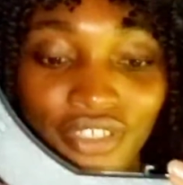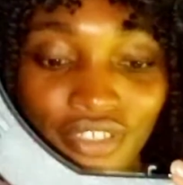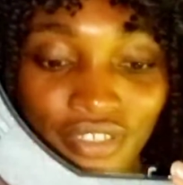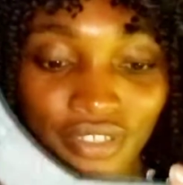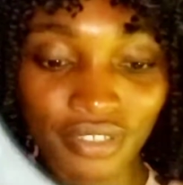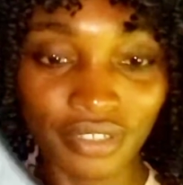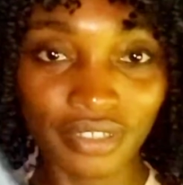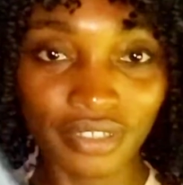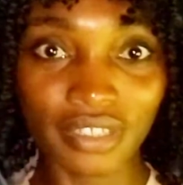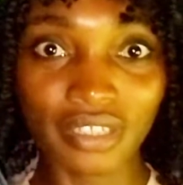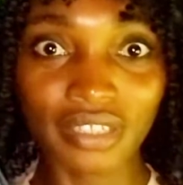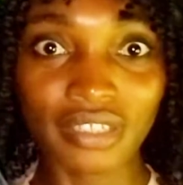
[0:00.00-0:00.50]

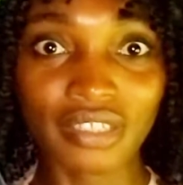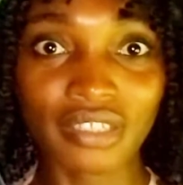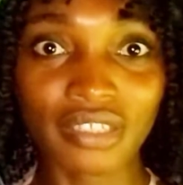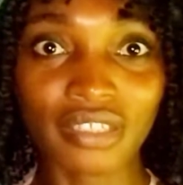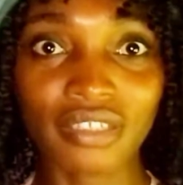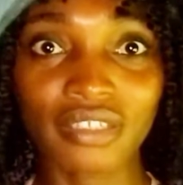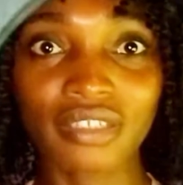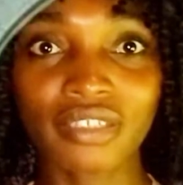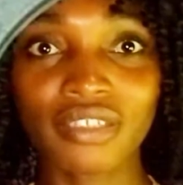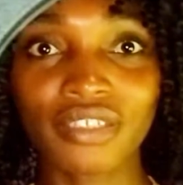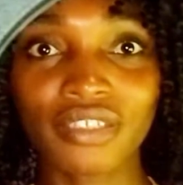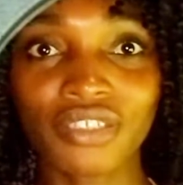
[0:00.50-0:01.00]
reduce it
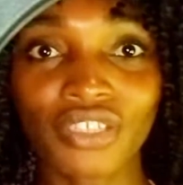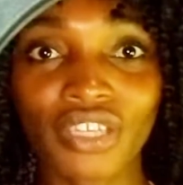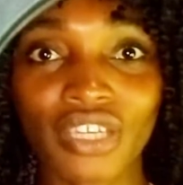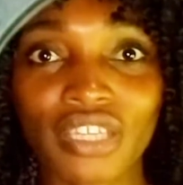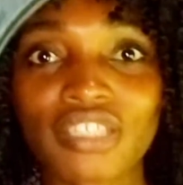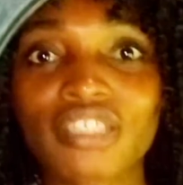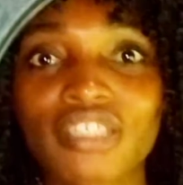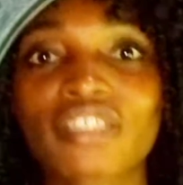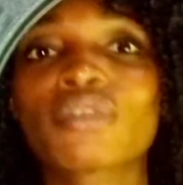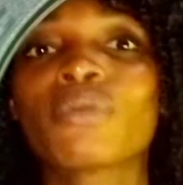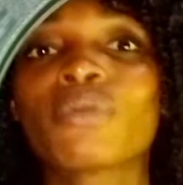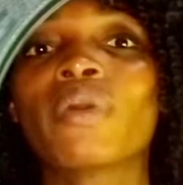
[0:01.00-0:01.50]
so you
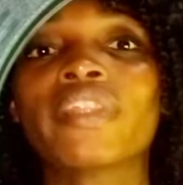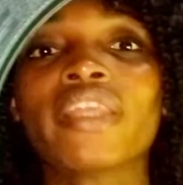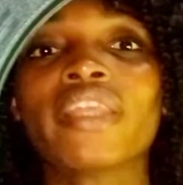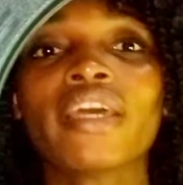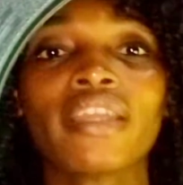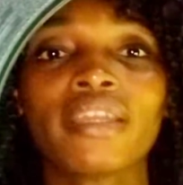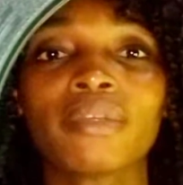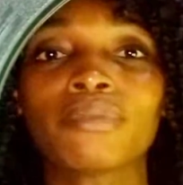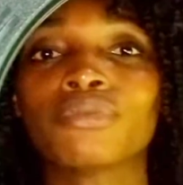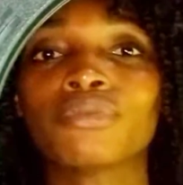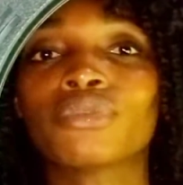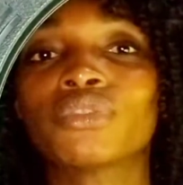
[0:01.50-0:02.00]
can see what
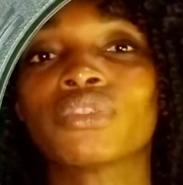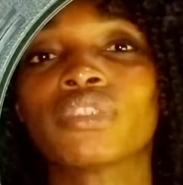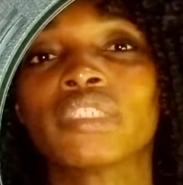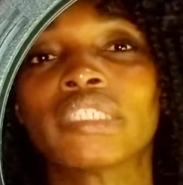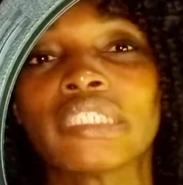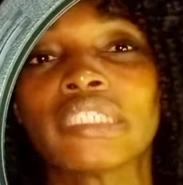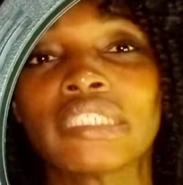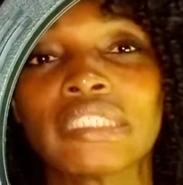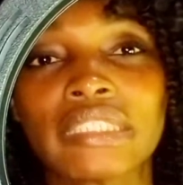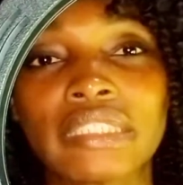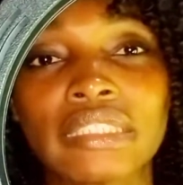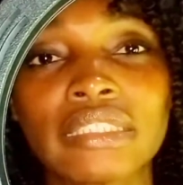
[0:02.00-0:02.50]
I am
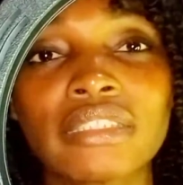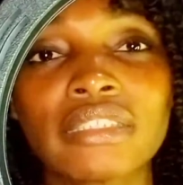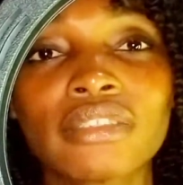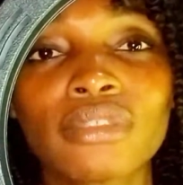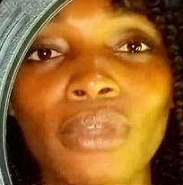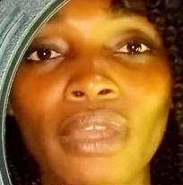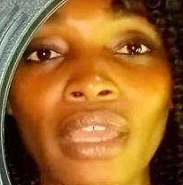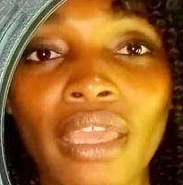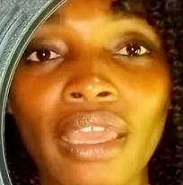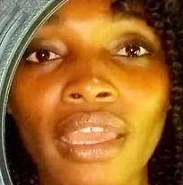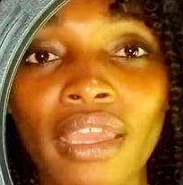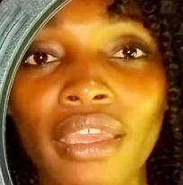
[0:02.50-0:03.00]
doing is this
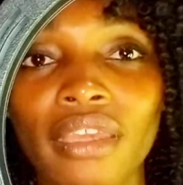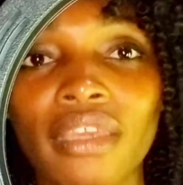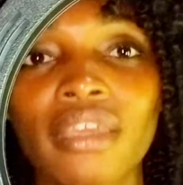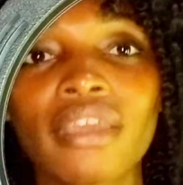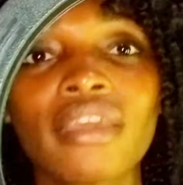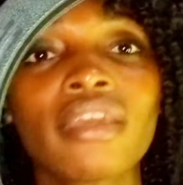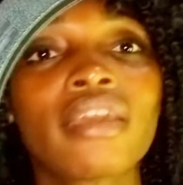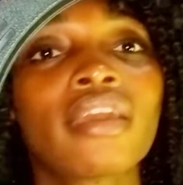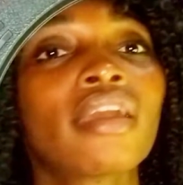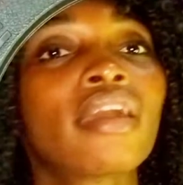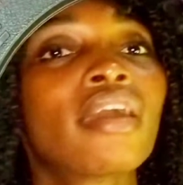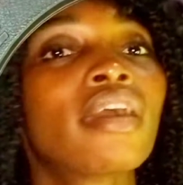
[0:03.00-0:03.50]
okay
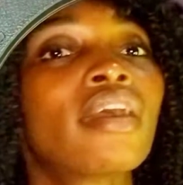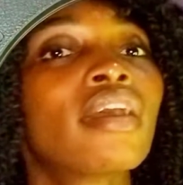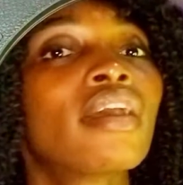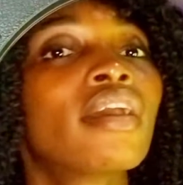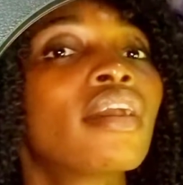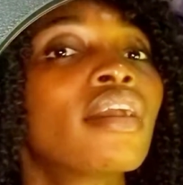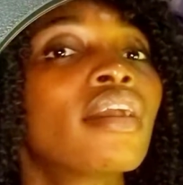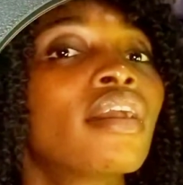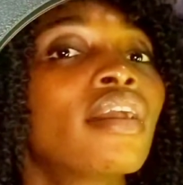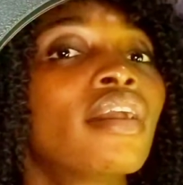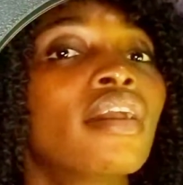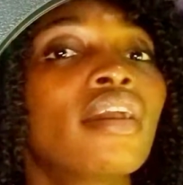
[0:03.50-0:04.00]

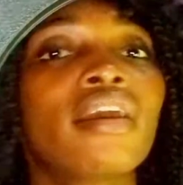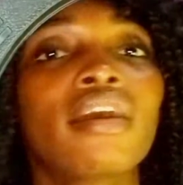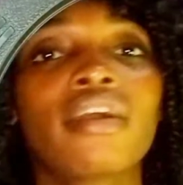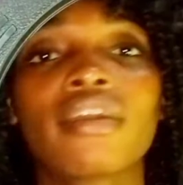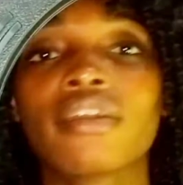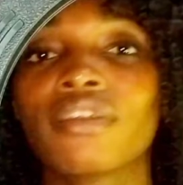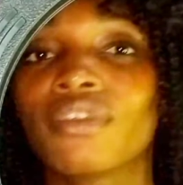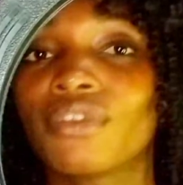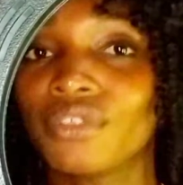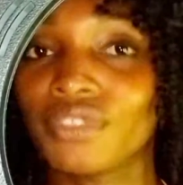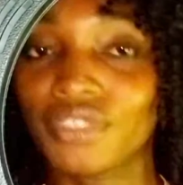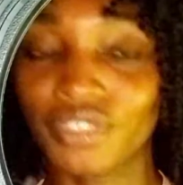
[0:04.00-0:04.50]

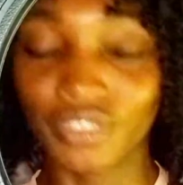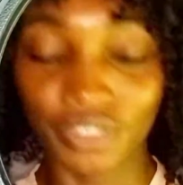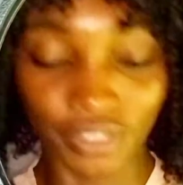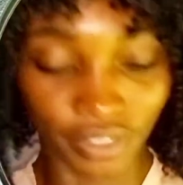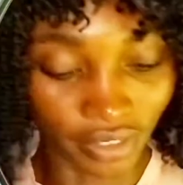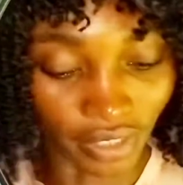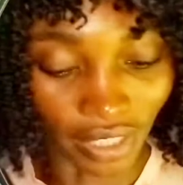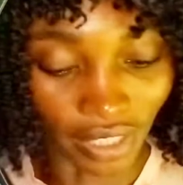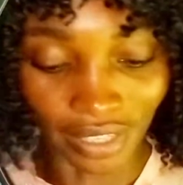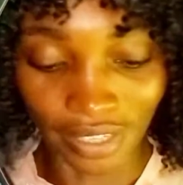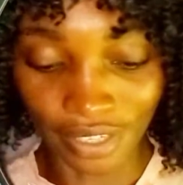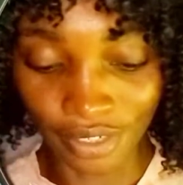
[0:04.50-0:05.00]

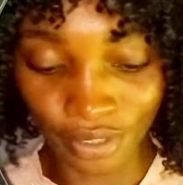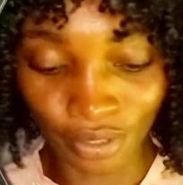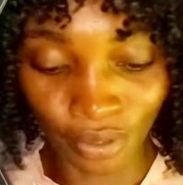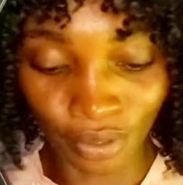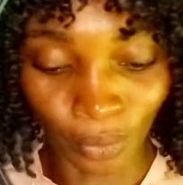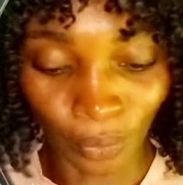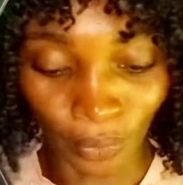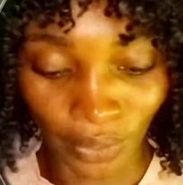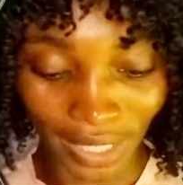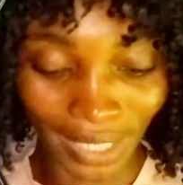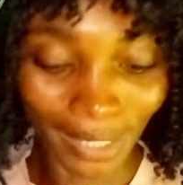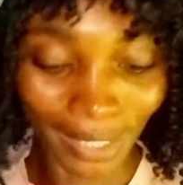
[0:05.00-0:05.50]
gosh I don't
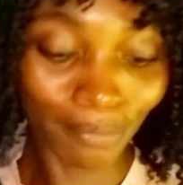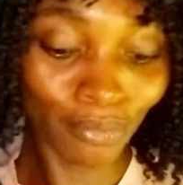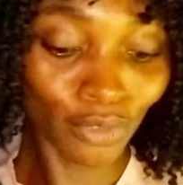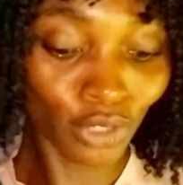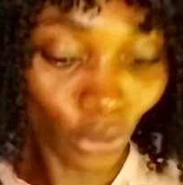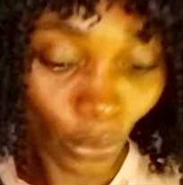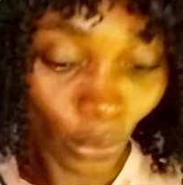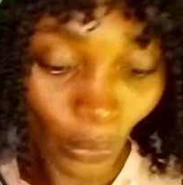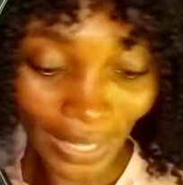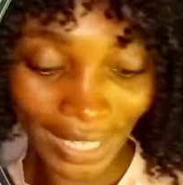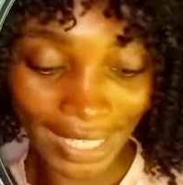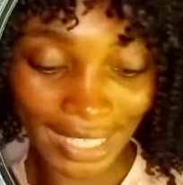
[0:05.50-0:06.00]
know what I'm
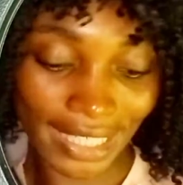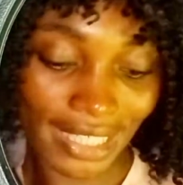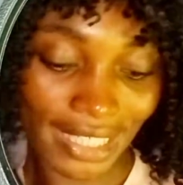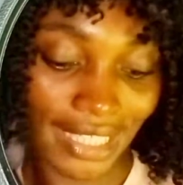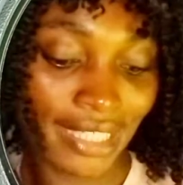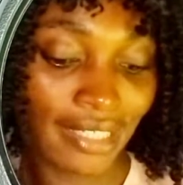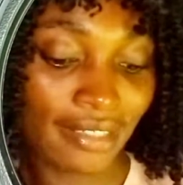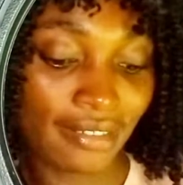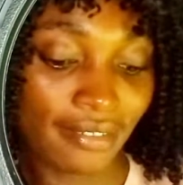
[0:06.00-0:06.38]
doing